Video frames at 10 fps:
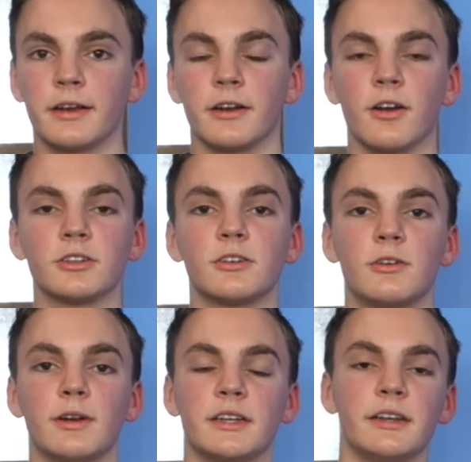You're also
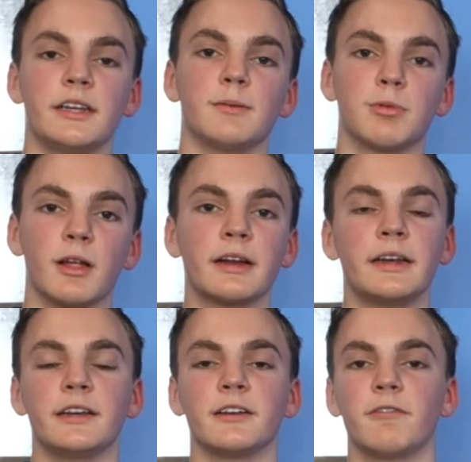going to need to plug
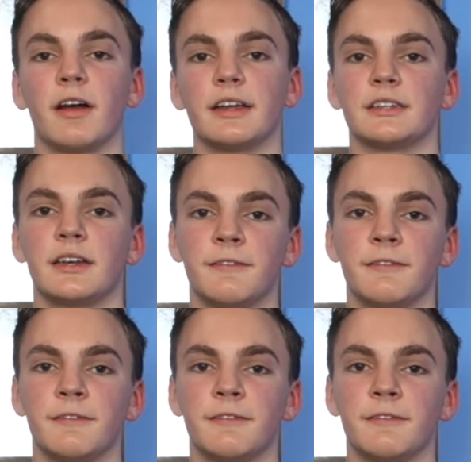in your device